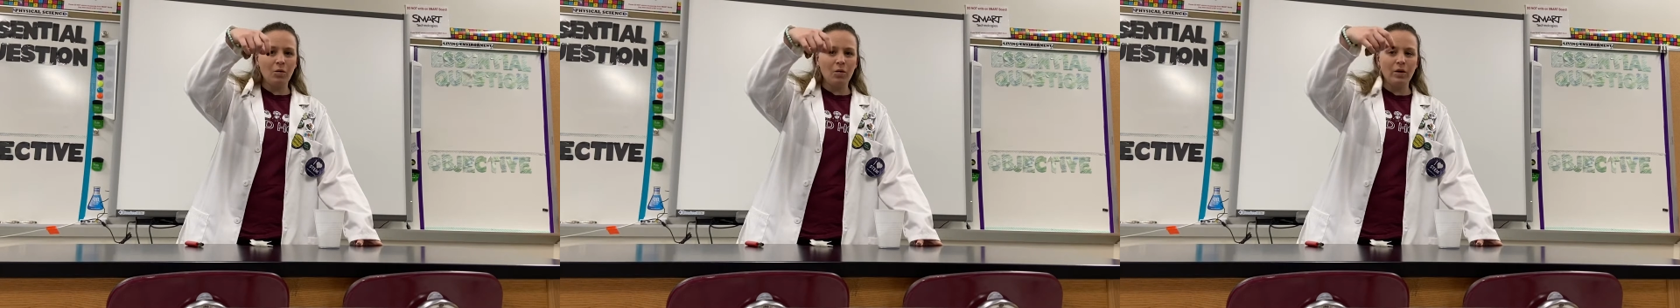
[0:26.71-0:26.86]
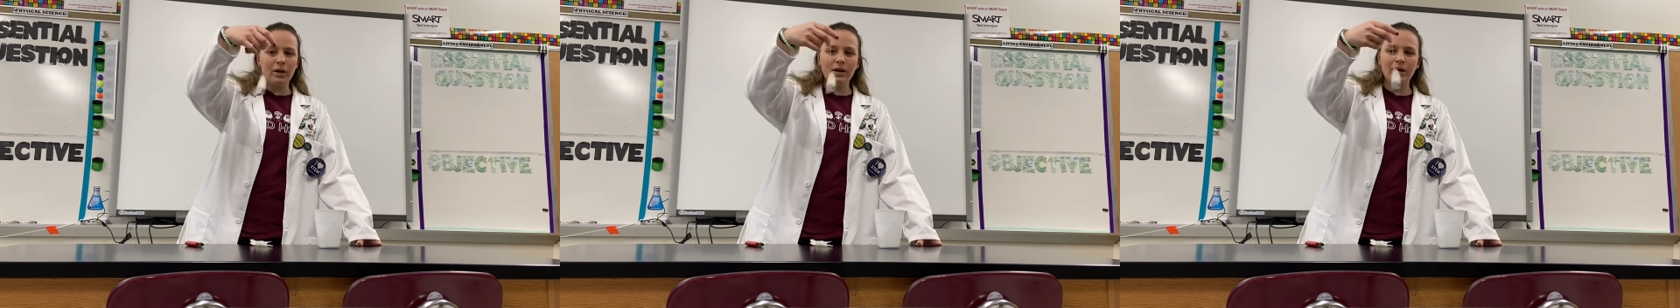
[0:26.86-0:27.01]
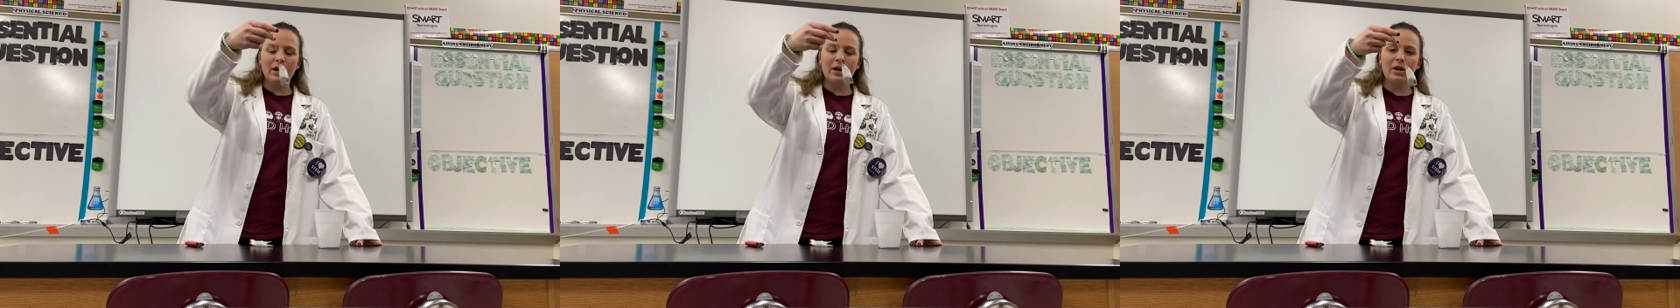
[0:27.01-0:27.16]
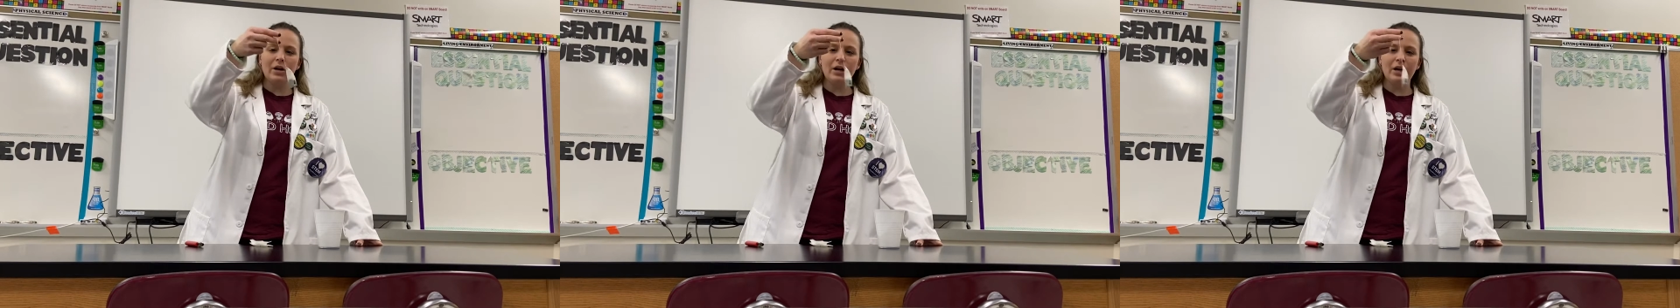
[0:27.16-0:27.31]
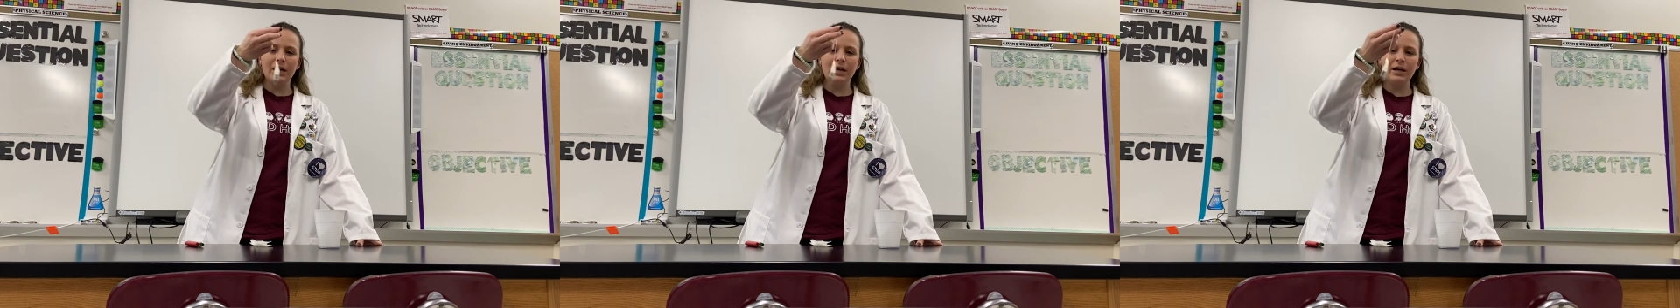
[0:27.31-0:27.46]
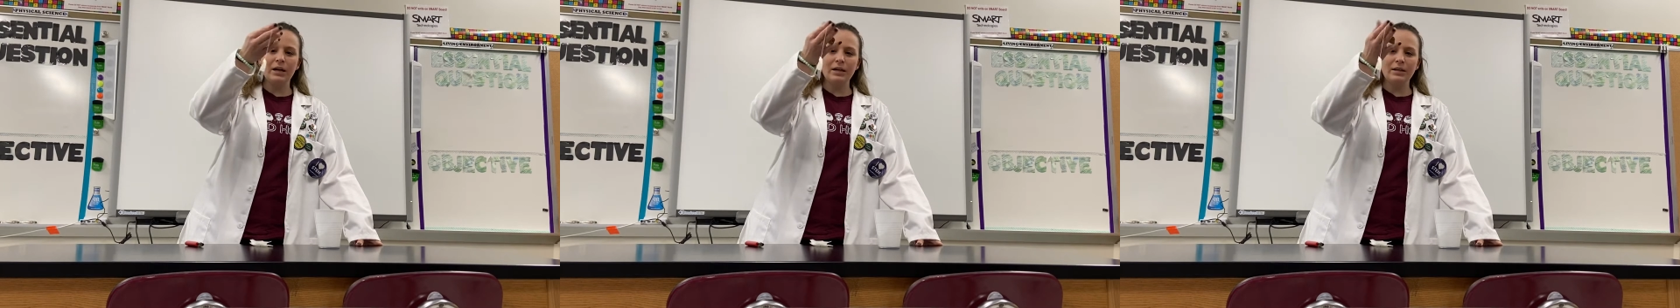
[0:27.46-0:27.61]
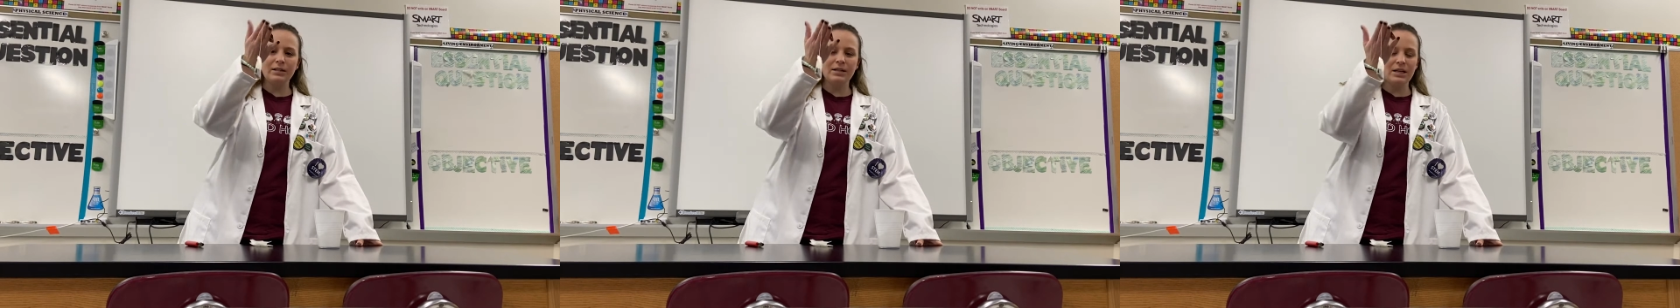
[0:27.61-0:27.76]

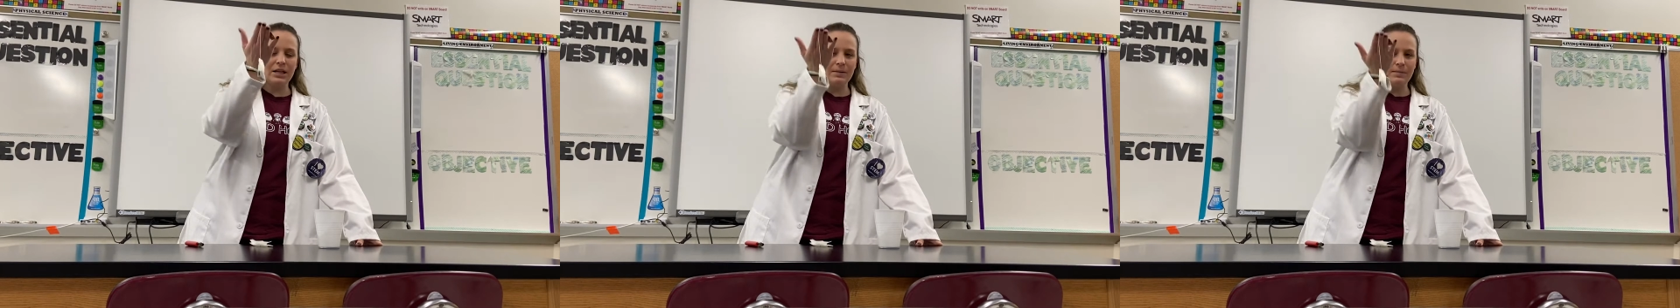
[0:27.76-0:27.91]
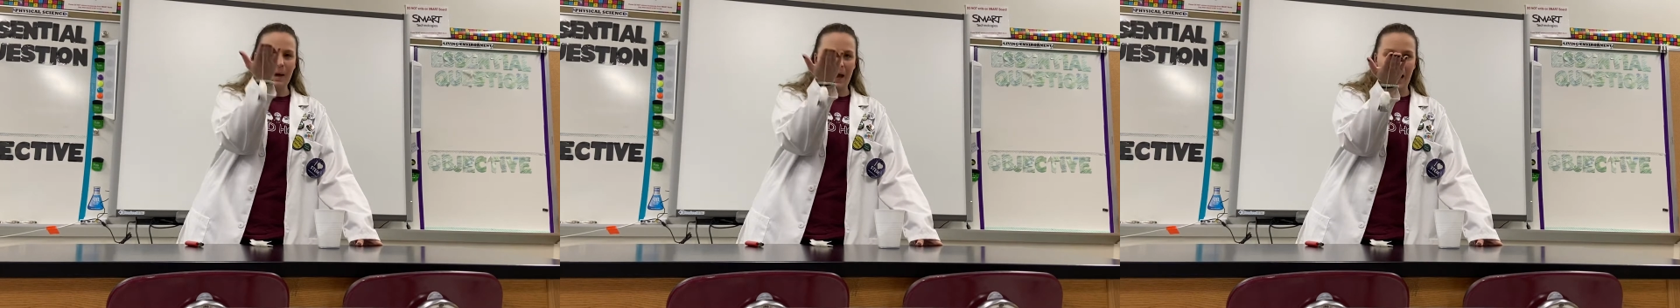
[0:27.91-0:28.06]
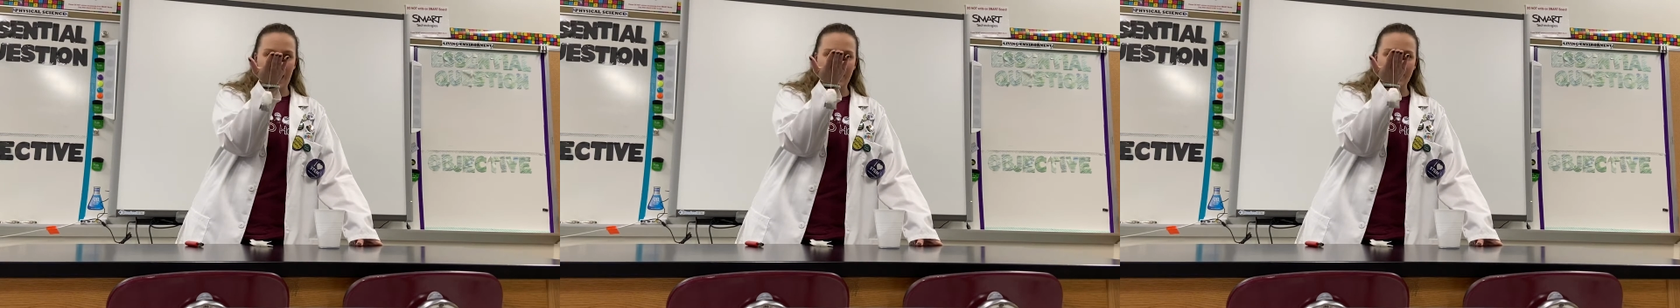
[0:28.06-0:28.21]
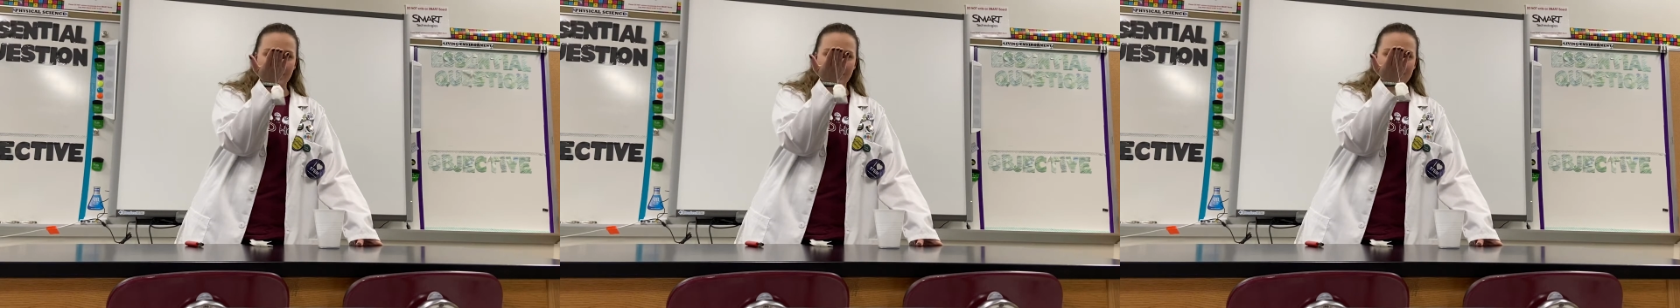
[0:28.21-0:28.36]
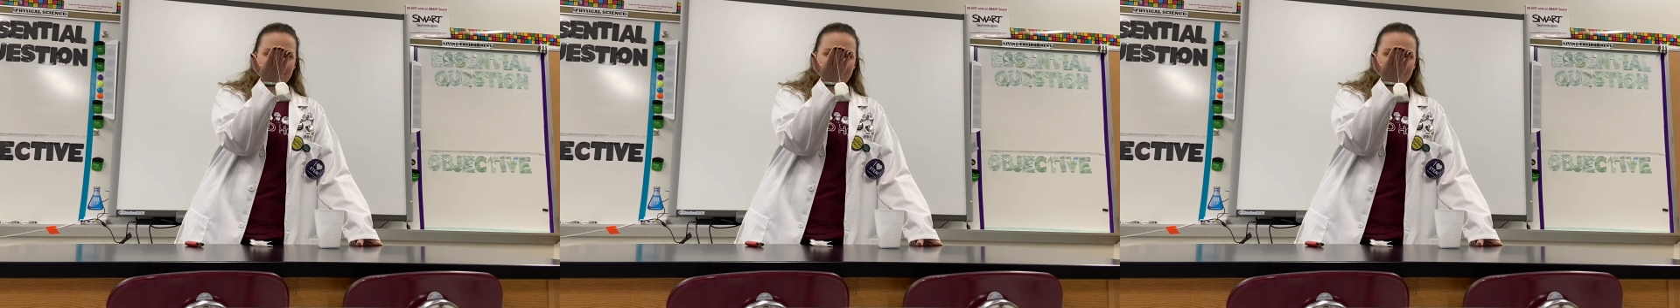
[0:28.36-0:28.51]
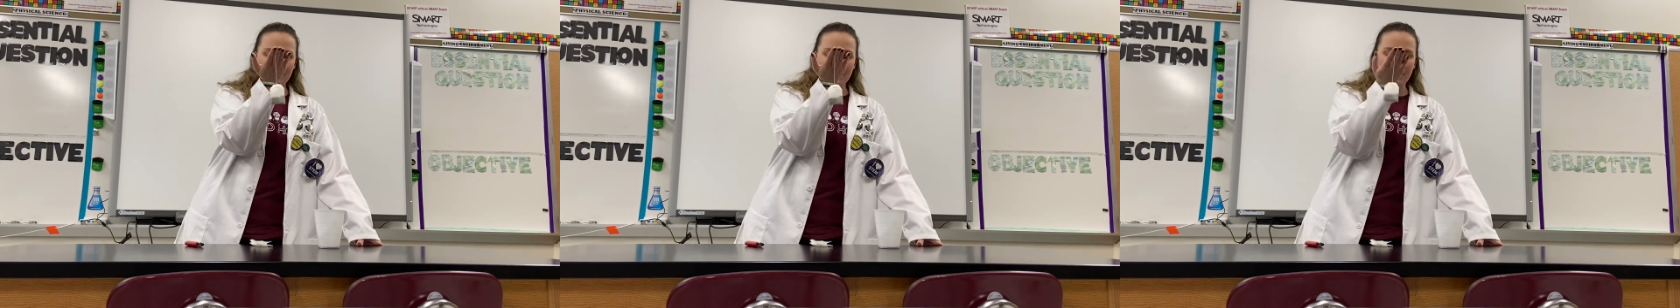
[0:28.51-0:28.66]
ordinary tea bags.